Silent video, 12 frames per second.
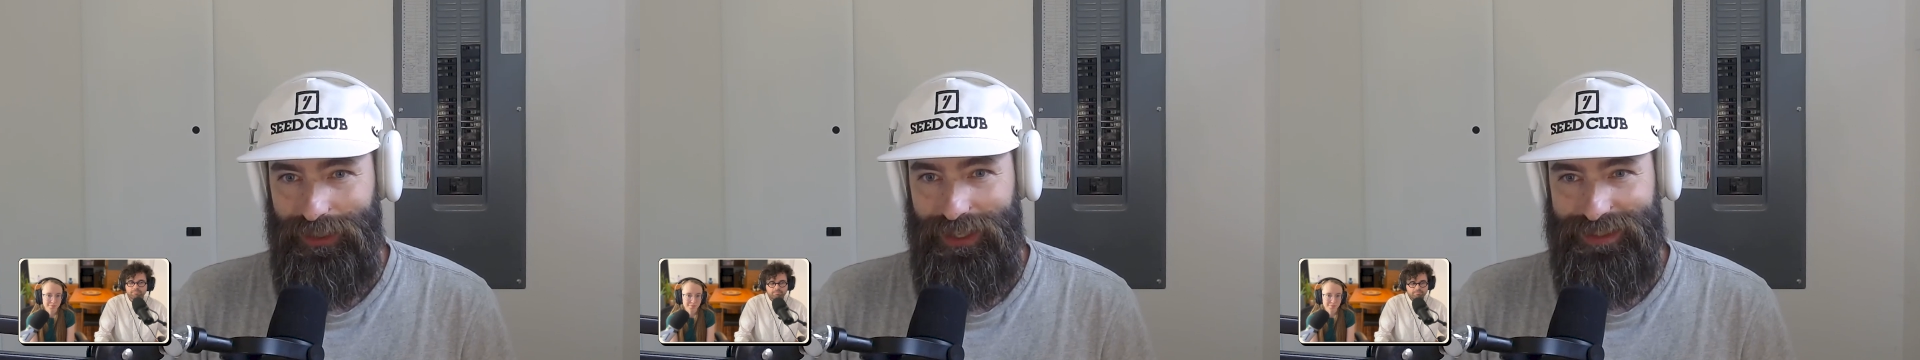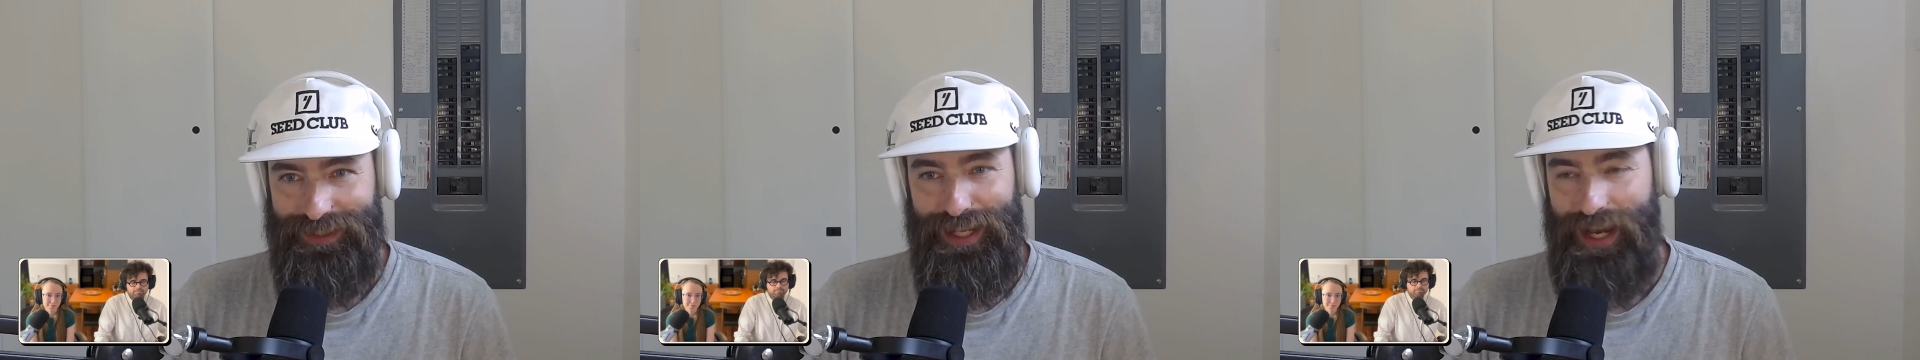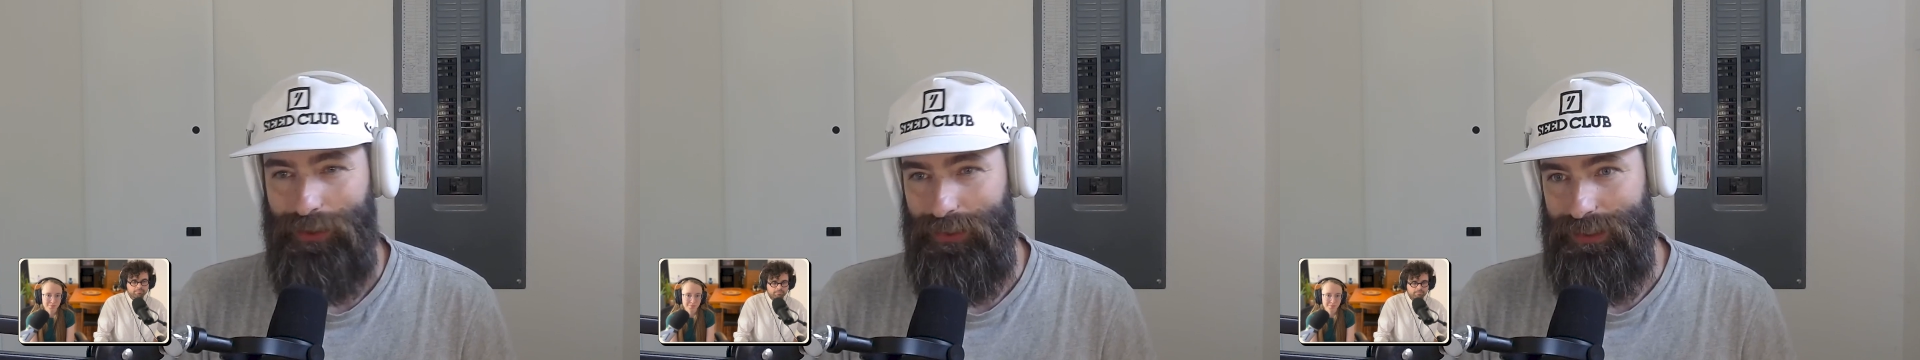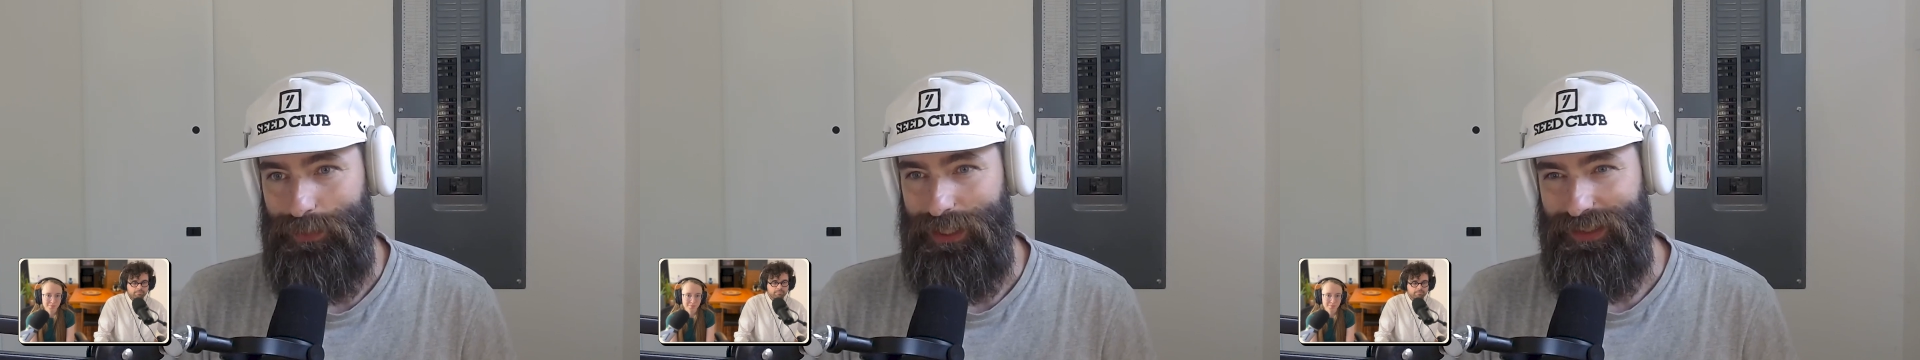as a DAO is
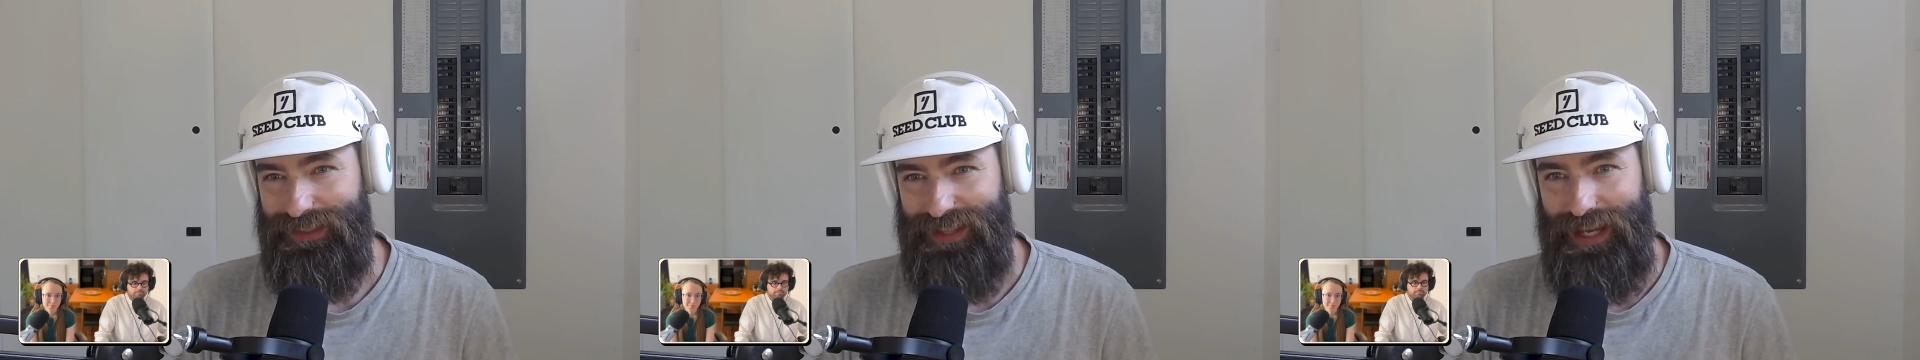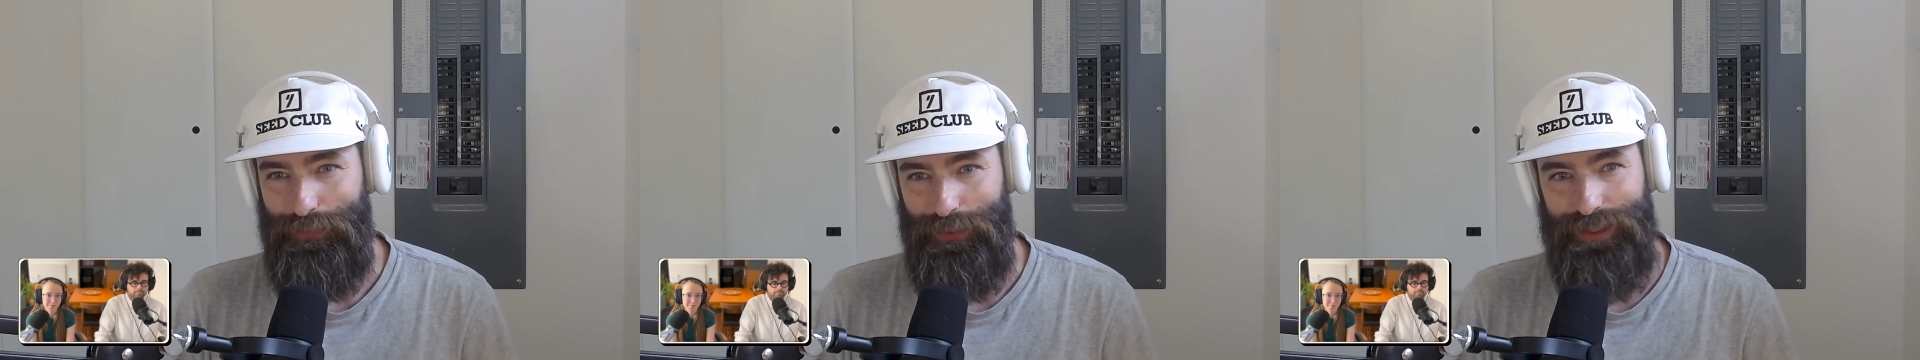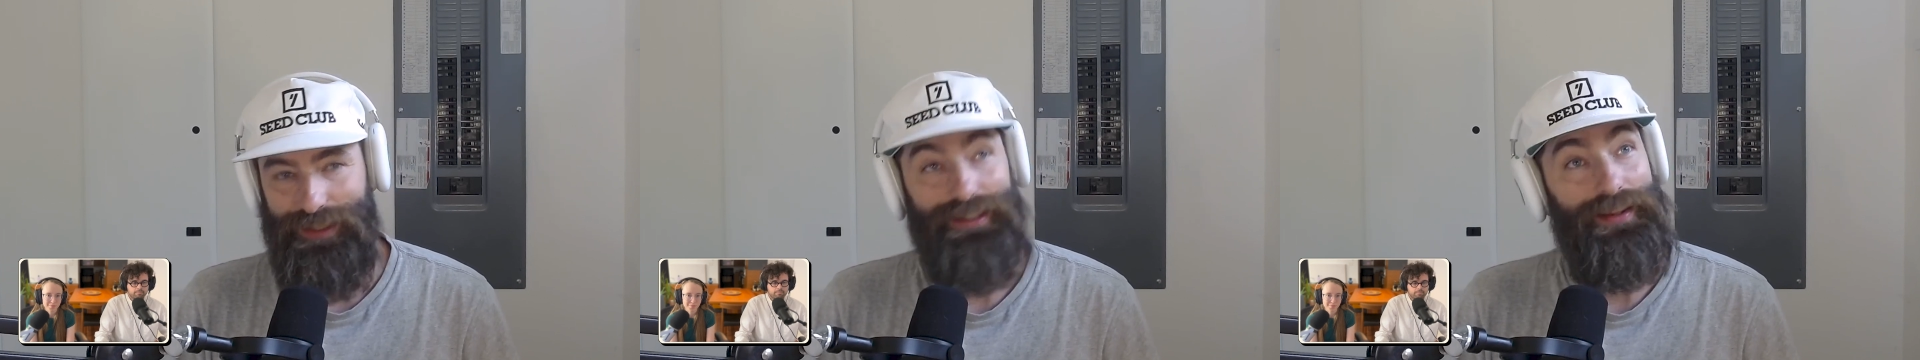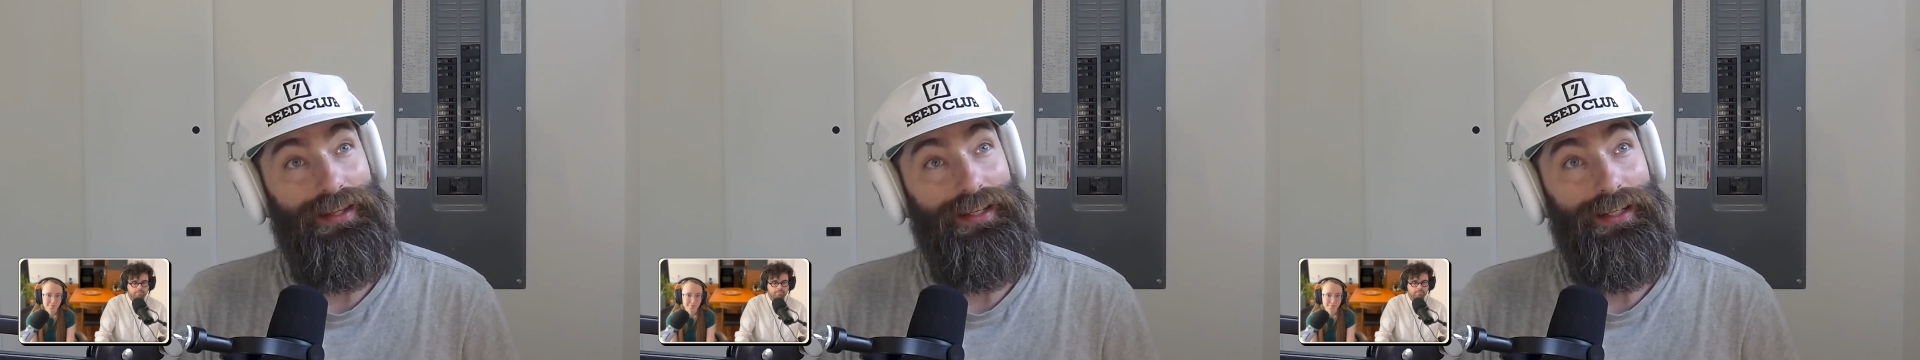because that was
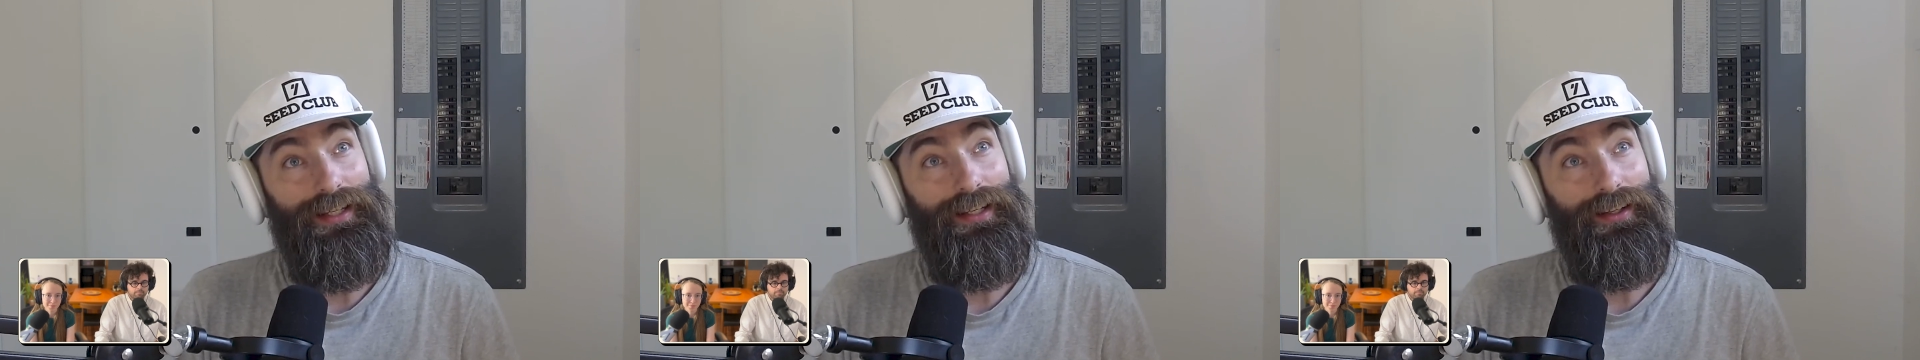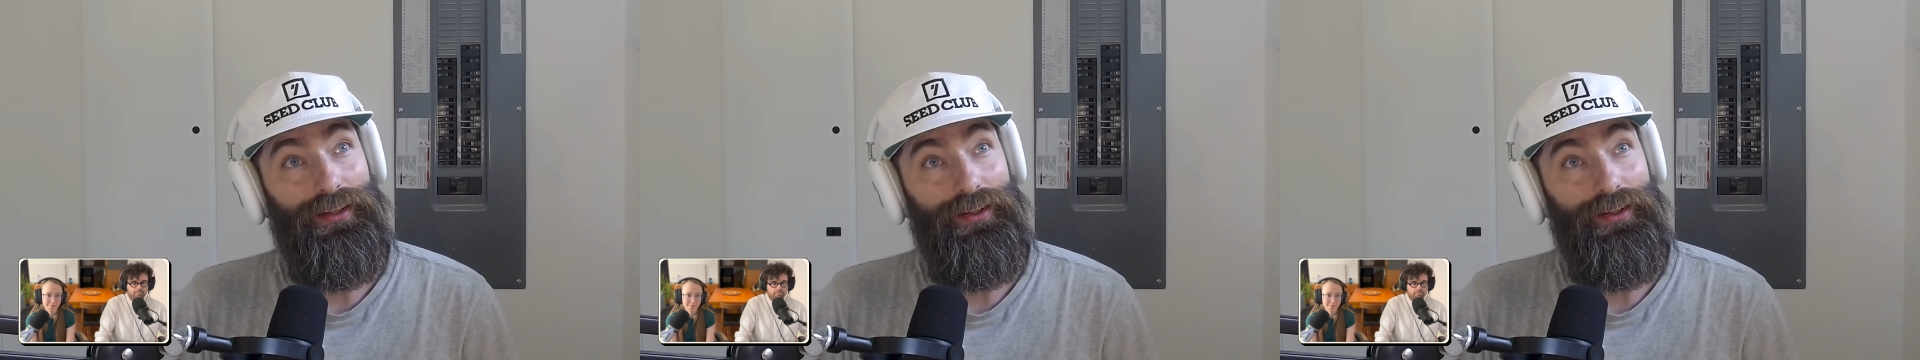the